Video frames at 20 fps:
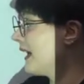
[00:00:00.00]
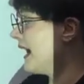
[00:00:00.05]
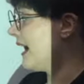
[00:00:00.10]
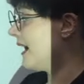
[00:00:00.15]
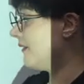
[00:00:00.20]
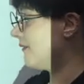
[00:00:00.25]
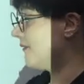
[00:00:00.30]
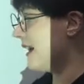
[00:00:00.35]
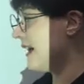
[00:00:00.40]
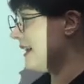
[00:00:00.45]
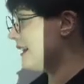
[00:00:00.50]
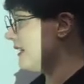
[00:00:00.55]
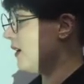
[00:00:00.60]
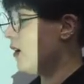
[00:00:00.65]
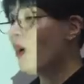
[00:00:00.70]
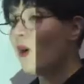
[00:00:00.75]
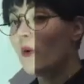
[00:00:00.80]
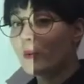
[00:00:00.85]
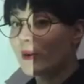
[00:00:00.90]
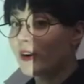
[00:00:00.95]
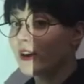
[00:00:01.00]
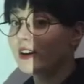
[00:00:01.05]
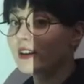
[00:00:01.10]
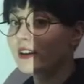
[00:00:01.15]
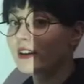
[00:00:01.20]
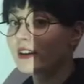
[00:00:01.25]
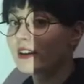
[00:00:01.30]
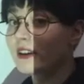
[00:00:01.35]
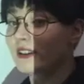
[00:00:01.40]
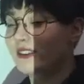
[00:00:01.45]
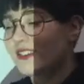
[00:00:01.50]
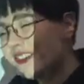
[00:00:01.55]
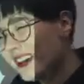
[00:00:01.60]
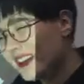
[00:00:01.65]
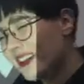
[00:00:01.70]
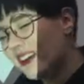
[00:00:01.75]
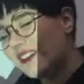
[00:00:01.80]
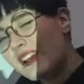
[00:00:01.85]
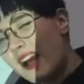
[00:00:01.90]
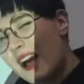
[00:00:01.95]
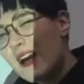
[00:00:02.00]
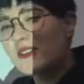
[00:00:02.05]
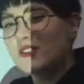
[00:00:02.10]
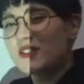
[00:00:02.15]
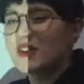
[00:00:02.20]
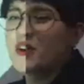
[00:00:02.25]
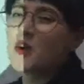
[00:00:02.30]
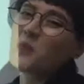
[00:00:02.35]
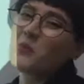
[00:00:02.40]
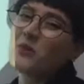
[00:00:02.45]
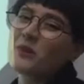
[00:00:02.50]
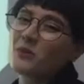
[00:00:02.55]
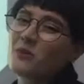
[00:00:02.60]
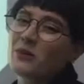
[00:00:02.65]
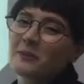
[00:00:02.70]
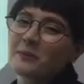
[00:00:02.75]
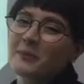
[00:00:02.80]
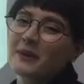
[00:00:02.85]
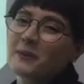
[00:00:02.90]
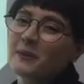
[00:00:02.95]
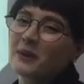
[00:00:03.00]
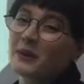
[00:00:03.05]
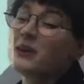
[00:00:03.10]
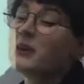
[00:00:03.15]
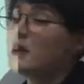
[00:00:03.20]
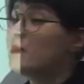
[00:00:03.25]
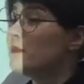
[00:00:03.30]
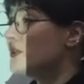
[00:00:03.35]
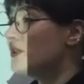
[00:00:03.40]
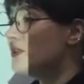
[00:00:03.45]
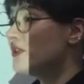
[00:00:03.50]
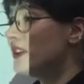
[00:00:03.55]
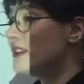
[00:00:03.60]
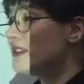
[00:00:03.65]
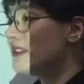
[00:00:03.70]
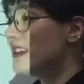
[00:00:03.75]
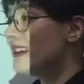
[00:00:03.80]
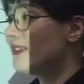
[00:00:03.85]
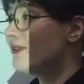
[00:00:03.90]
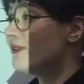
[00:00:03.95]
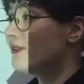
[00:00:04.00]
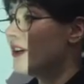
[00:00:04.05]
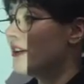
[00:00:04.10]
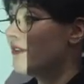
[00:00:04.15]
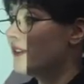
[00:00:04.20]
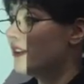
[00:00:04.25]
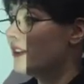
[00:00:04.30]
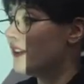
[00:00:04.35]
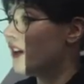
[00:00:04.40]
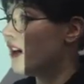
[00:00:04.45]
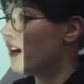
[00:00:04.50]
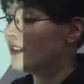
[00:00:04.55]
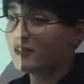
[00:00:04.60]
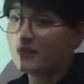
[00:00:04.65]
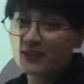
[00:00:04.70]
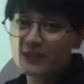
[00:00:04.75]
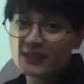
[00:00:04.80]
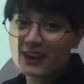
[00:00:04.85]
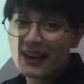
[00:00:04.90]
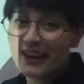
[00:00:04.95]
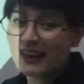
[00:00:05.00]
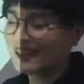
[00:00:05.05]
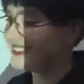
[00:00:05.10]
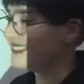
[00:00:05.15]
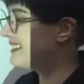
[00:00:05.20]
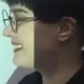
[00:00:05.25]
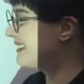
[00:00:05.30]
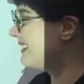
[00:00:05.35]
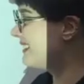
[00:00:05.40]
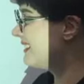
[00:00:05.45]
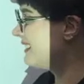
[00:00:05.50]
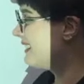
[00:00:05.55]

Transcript: they have any homework? You cannot count your homework one by one, but you can say if you have a lot or not.